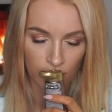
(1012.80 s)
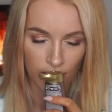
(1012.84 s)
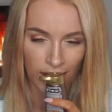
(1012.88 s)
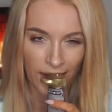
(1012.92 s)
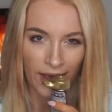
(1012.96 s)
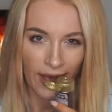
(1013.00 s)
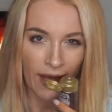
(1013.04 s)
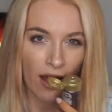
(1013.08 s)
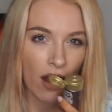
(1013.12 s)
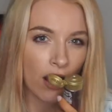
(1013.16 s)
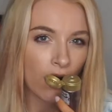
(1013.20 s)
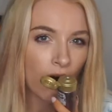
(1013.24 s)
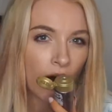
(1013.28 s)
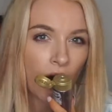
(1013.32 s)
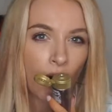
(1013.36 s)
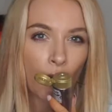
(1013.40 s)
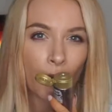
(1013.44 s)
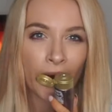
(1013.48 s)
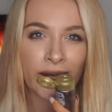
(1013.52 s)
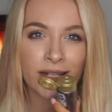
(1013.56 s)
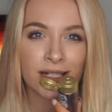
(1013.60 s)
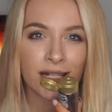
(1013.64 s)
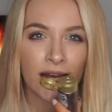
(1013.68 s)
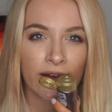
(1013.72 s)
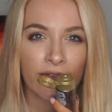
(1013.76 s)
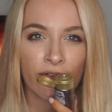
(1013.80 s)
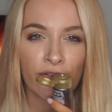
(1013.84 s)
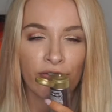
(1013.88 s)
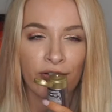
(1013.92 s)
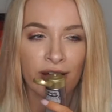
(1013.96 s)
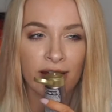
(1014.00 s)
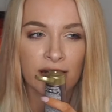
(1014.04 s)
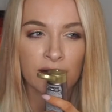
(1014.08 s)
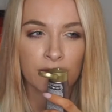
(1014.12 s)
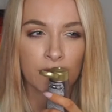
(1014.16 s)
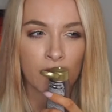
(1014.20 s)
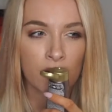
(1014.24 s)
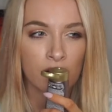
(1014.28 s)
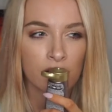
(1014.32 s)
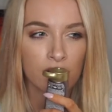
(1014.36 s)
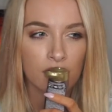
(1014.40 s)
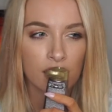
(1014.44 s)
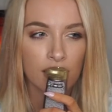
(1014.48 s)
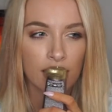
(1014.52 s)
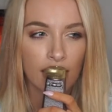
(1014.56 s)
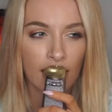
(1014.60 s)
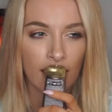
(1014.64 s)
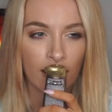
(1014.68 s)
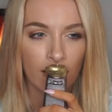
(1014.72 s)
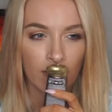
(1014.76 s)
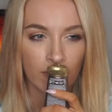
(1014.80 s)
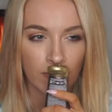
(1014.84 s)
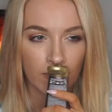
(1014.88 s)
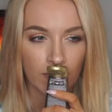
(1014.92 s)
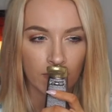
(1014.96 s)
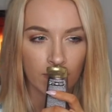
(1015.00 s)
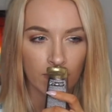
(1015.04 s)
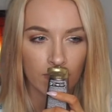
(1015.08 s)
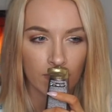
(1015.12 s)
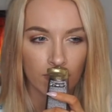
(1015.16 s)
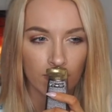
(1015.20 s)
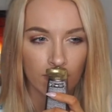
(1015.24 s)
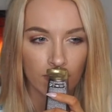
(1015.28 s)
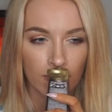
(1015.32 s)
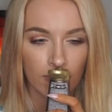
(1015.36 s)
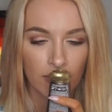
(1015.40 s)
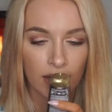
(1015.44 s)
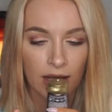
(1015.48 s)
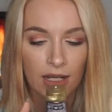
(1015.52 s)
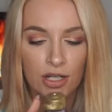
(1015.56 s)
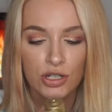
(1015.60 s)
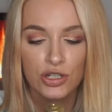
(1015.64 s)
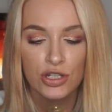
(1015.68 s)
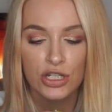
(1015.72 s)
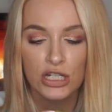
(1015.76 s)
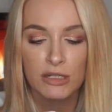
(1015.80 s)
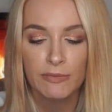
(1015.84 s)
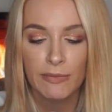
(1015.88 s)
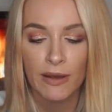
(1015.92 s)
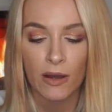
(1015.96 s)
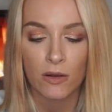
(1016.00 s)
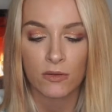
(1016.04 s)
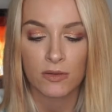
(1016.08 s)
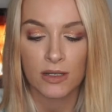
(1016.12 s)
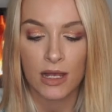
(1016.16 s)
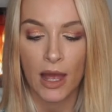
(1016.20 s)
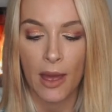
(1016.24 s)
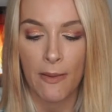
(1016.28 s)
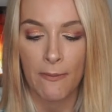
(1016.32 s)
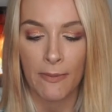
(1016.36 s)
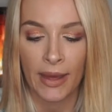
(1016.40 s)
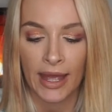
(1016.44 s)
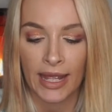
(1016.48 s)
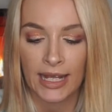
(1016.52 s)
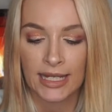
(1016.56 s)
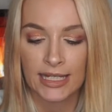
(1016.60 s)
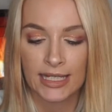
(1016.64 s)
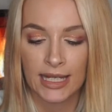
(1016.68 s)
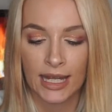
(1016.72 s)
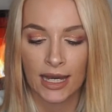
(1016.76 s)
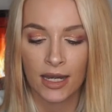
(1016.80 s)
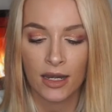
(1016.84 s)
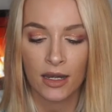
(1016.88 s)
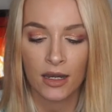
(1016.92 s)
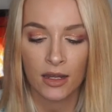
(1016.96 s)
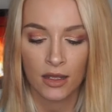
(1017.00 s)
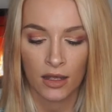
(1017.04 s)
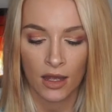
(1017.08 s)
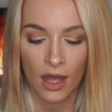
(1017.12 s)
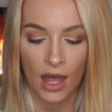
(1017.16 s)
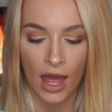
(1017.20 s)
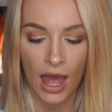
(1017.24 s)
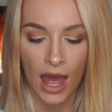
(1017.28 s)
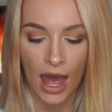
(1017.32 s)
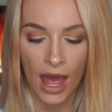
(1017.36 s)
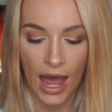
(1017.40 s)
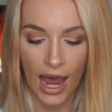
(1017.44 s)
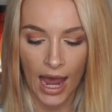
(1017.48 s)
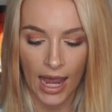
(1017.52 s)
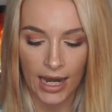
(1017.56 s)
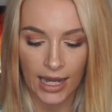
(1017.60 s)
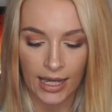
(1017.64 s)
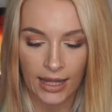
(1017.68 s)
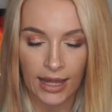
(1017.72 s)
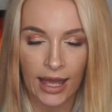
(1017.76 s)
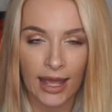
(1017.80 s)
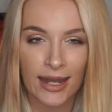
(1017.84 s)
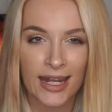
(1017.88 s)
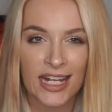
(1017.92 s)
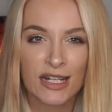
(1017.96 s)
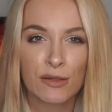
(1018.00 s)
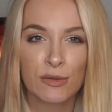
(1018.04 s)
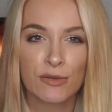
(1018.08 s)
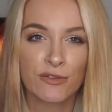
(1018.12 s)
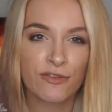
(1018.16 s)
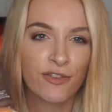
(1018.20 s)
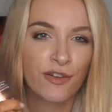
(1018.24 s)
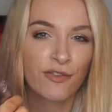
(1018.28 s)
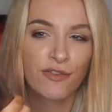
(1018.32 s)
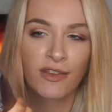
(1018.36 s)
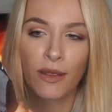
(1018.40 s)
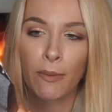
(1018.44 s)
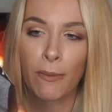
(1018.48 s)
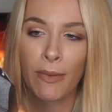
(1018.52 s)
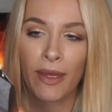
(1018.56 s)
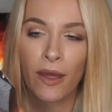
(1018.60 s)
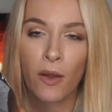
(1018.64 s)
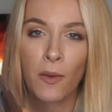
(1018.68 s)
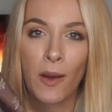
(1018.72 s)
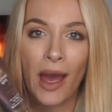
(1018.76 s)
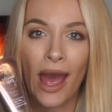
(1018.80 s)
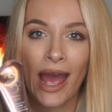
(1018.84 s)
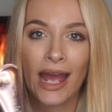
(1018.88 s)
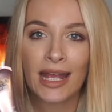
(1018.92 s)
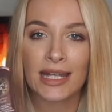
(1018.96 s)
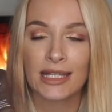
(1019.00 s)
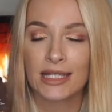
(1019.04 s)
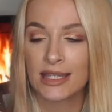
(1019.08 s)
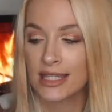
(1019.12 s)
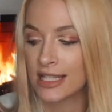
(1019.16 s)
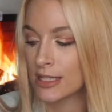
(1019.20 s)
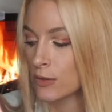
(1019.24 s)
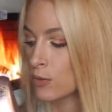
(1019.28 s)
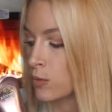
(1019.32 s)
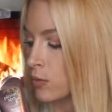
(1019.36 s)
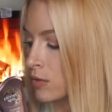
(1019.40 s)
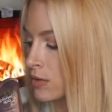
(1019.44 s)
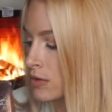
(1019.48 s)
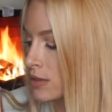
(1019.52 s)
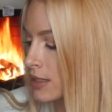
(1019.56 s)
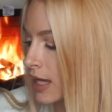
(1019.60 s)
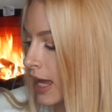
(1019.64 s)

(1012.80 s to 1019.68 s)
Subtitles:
yeah, I can't wait to have a face mask now. This just smells amazing. And again, this was 50ml and this was